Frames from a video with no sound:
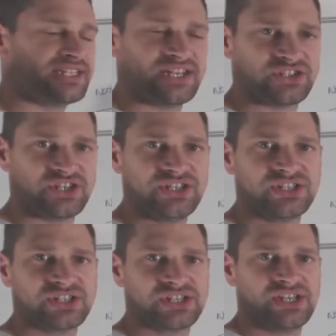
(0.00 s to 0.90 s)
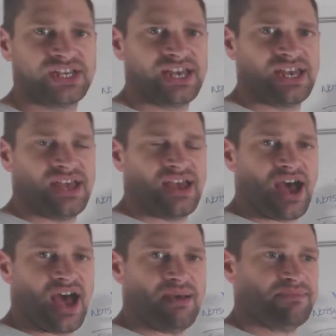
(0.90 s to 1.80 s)
conditions
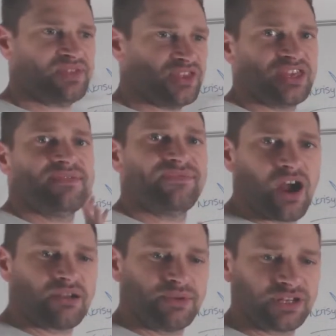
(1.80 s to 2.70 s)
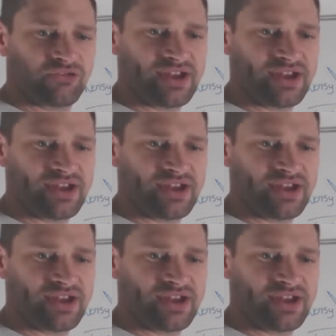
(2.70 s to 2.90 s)
um, that the environment